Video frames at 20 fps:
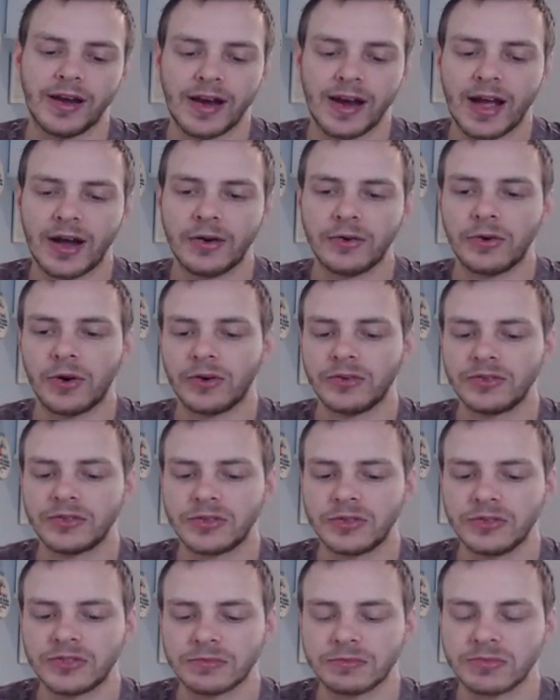now on
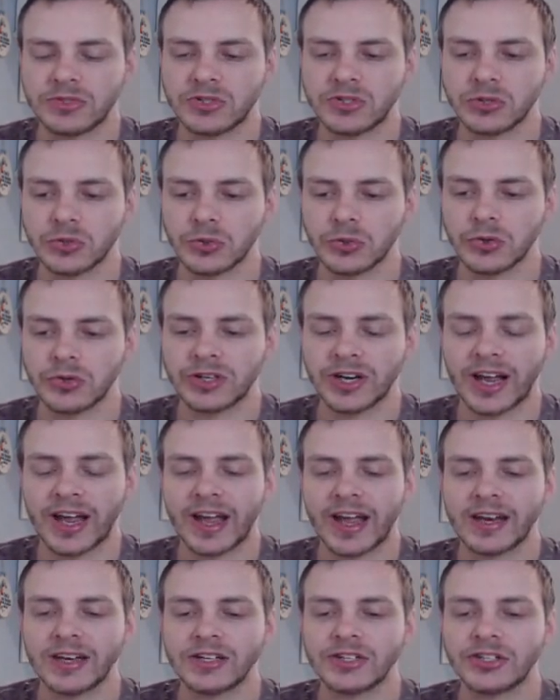to some Sword
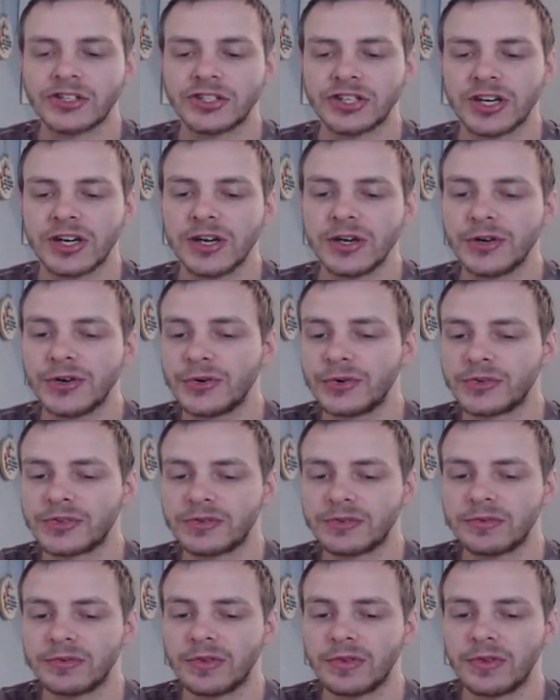and Shield.
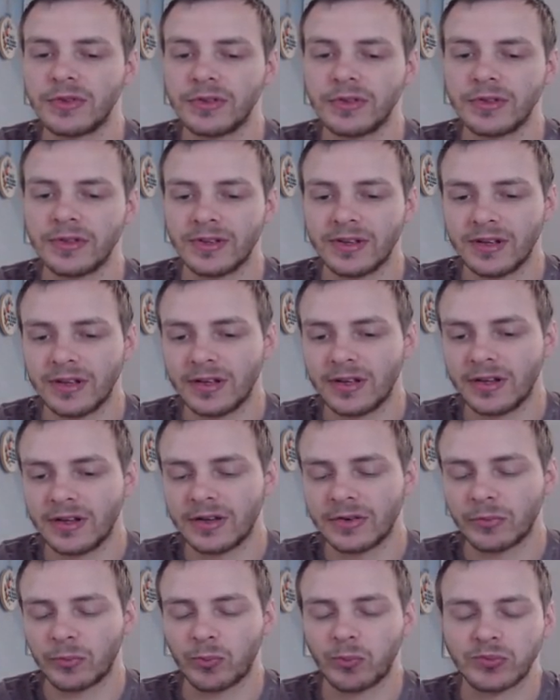
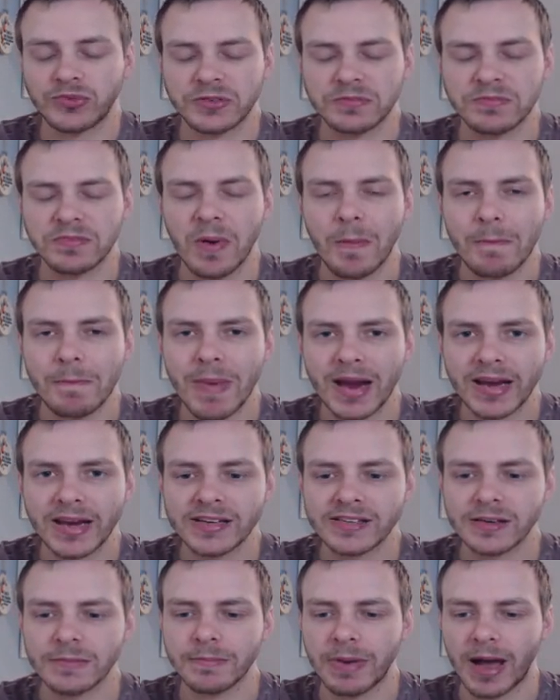Some
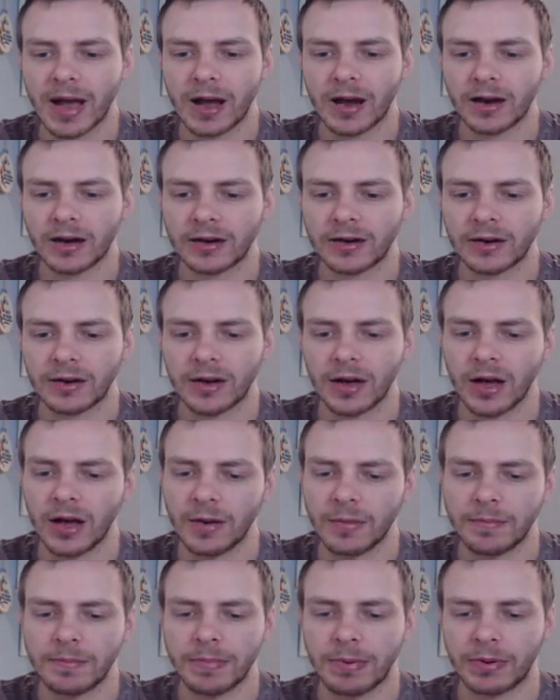amazing packs uh,
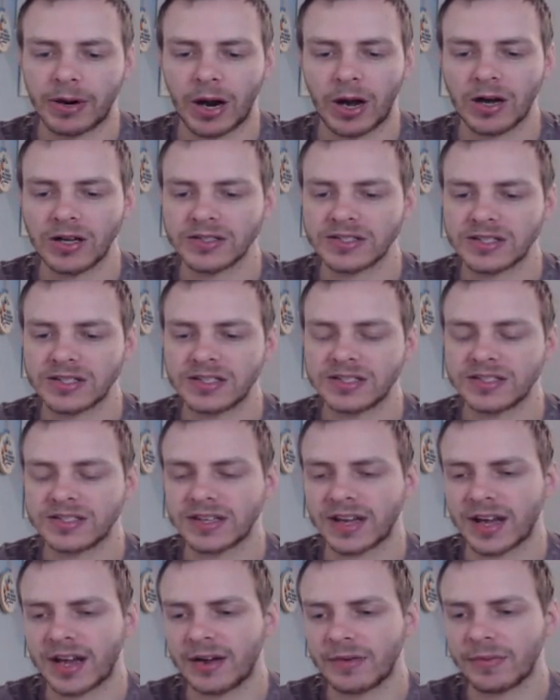cards in this
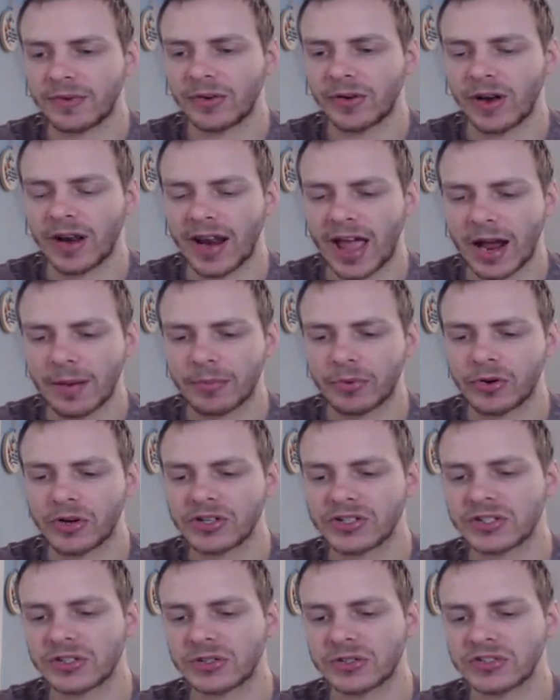set. We've got
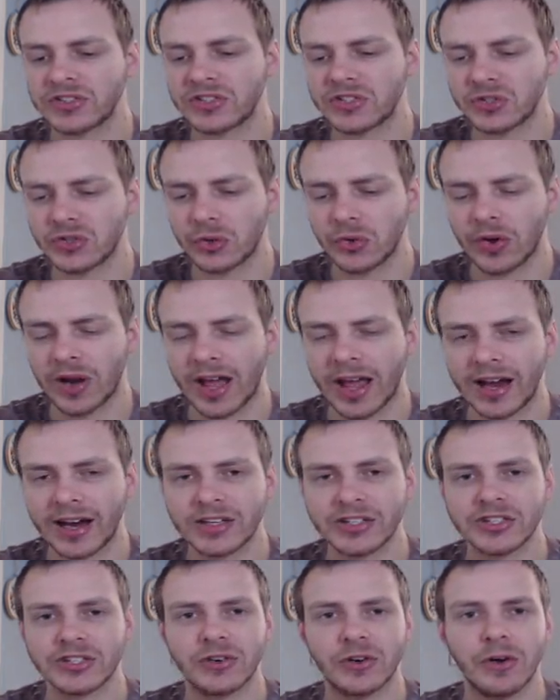Lapras, you've got
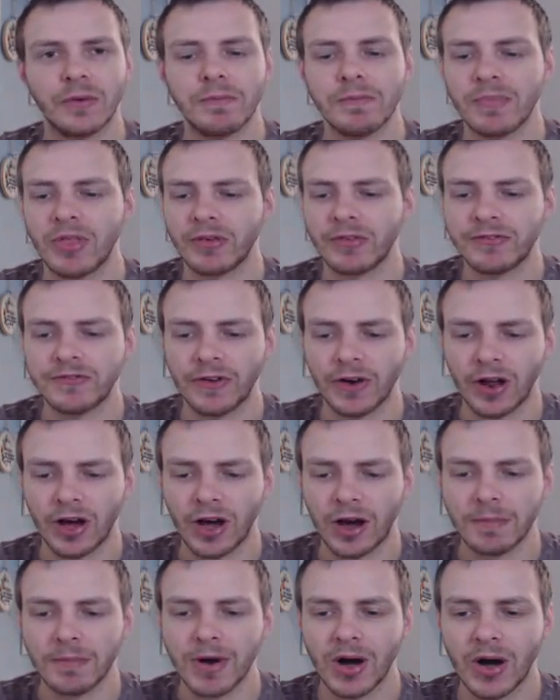Snorlax, you've got the Full
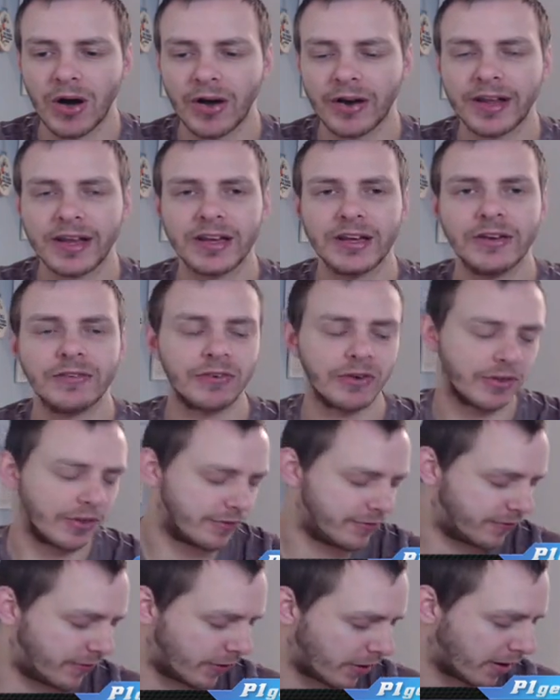Art Marnie, you've got the
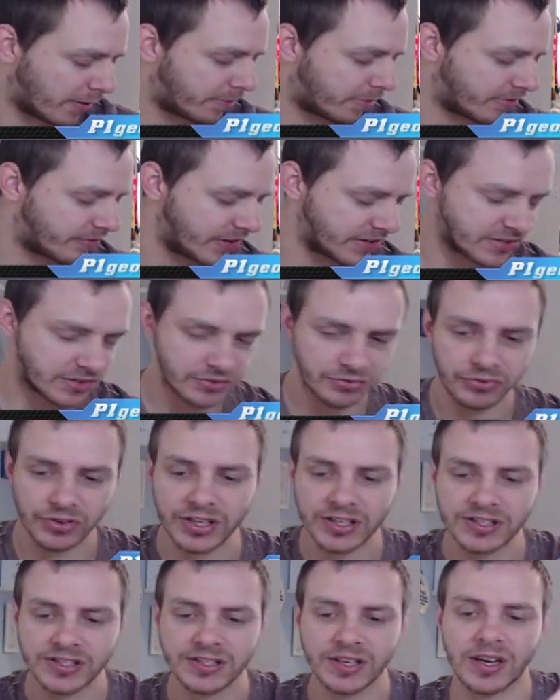Full Art Professor's
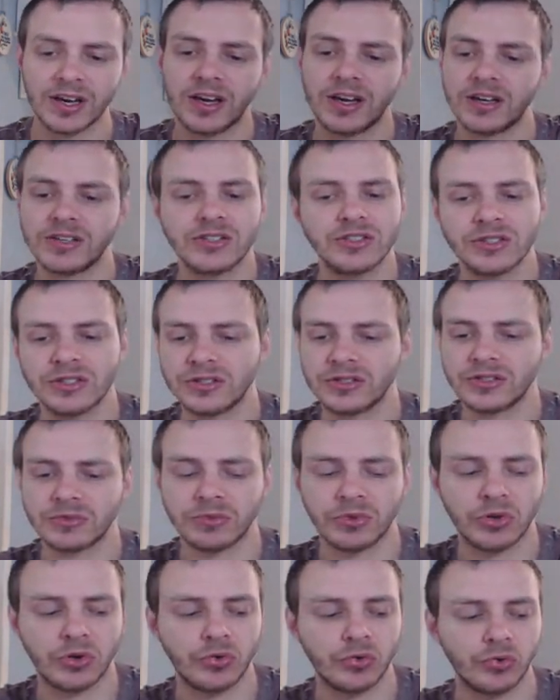Research.
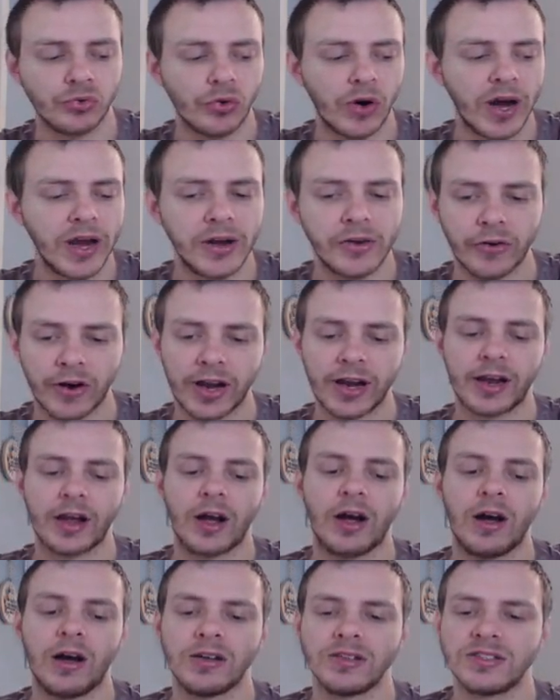Some great, great
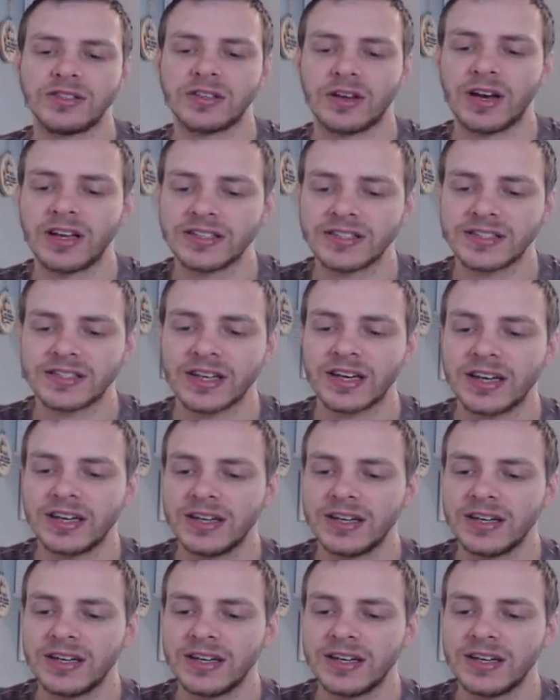cards. So let's see.